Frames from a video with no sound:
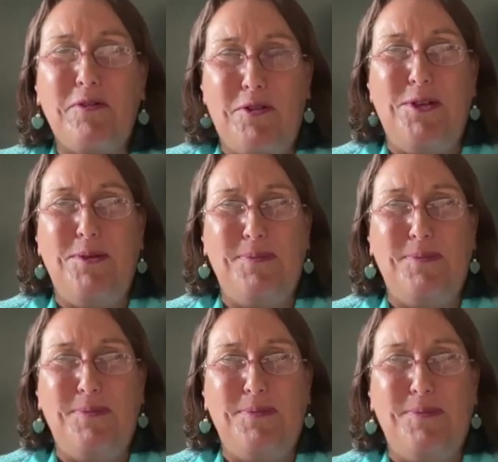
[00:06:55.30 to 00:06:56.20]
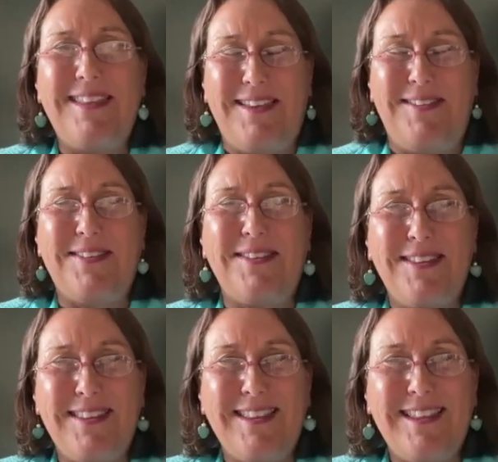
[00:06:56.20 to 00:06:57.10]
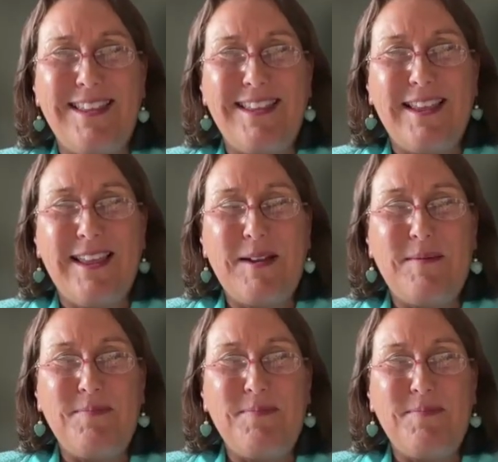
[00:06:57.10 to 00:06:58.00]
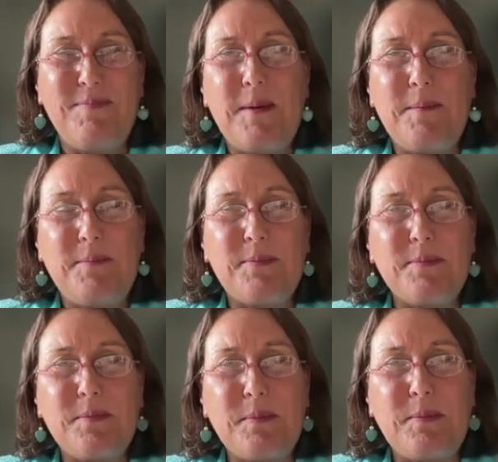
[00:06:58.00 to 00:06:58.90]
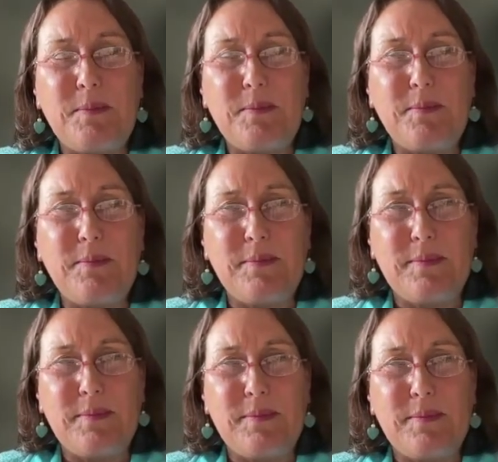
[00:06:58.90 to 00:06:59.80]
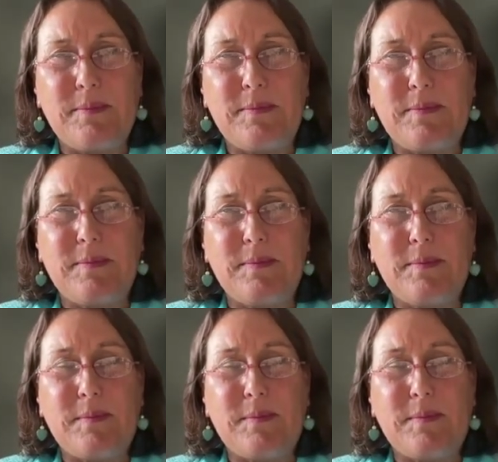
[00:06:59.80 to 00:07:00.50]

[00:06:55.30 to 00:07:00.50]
The person shown says nothing.